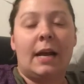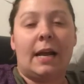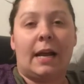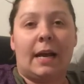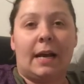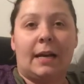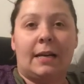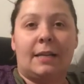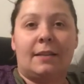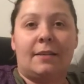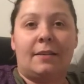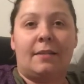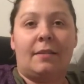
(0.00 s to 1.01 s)
and
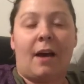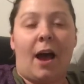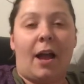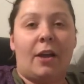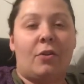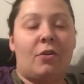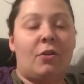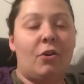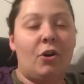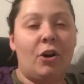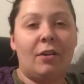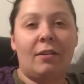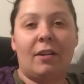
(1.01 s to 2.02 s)
I
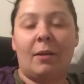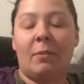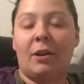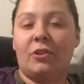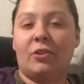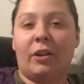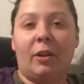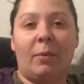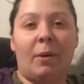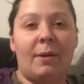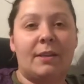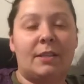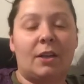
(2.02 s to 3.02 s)
couldn't get him in a trailer by
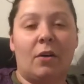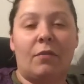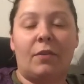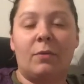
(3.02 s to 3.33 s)
myself.